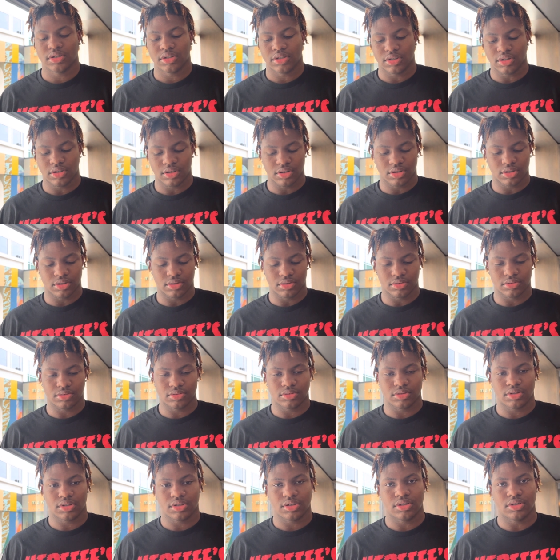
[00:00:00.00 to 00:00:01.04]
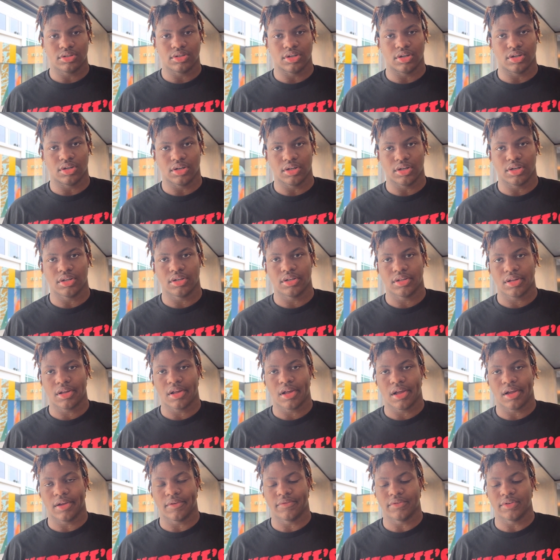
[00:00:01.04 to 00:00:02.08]
Uh, you know,
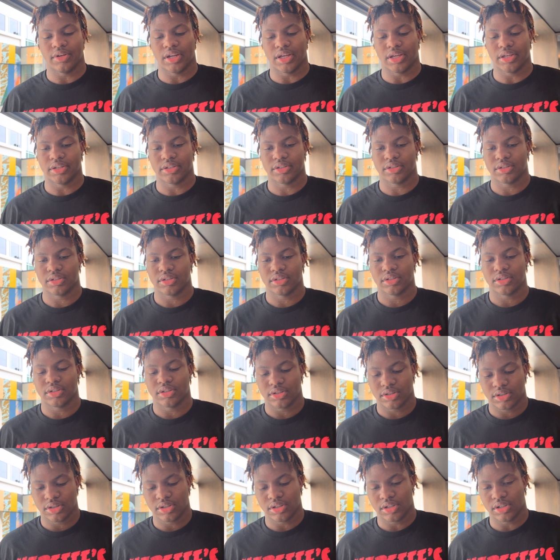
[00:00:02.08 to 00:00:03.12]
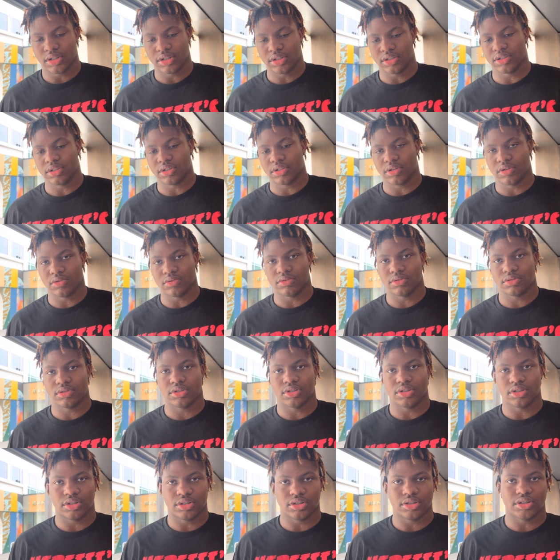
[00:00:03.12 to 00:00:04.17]
I feel like he a good coach, he
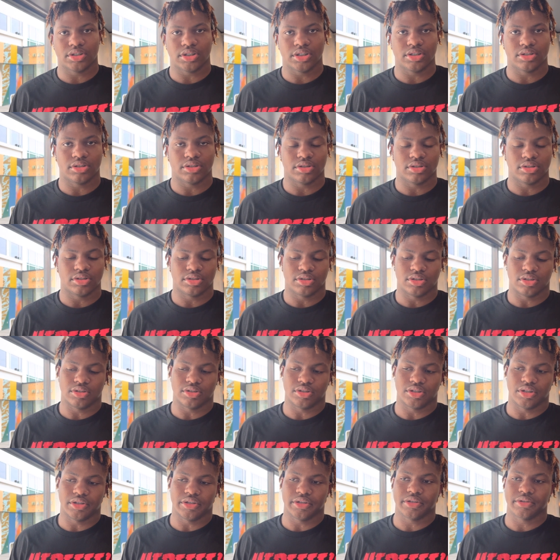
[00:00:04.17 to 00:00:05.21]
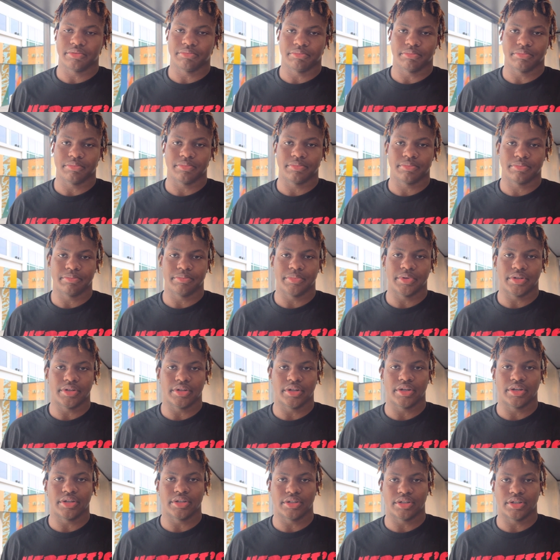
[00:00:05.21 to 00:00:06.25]
a good teacher. You know, he been
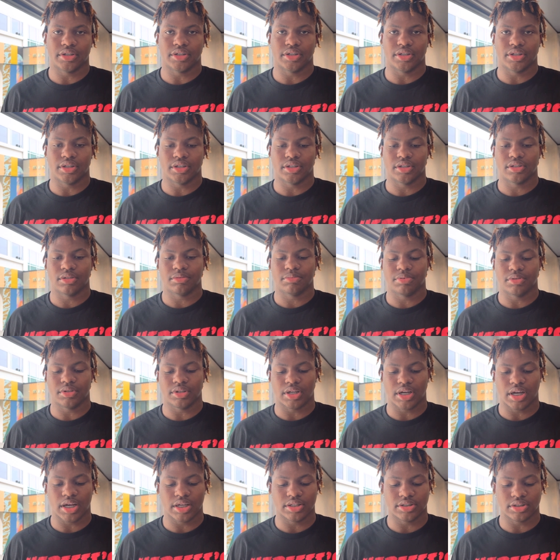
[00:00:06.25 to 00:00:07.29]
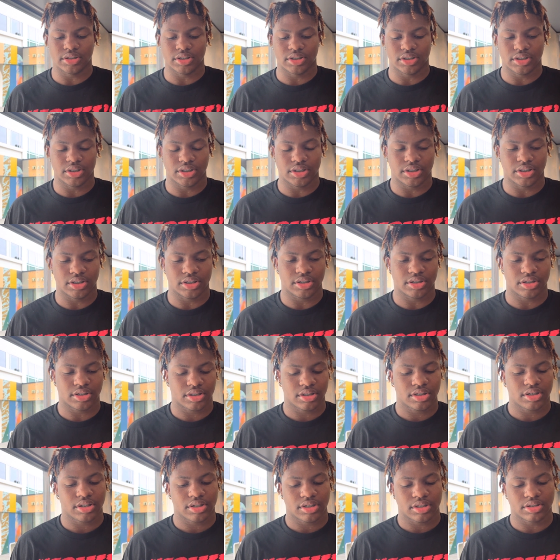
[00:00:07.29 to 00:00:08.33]
there and done that. Put guys in the league
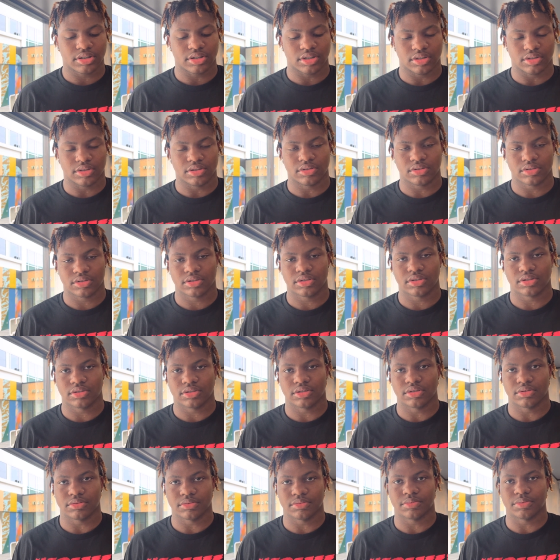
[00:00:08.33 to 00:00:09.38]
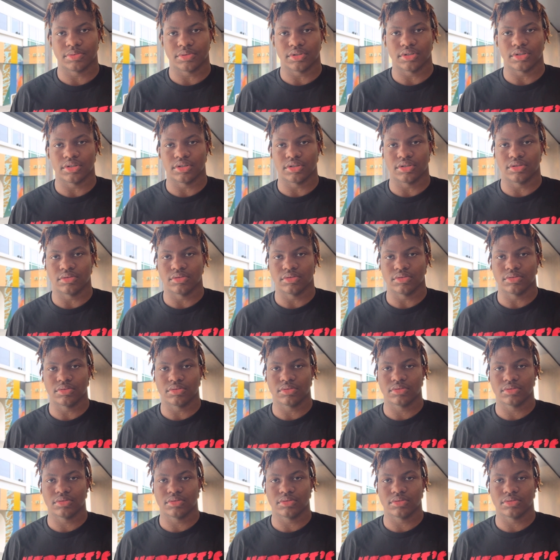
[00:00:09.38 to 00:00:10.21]
so, pretty good dude.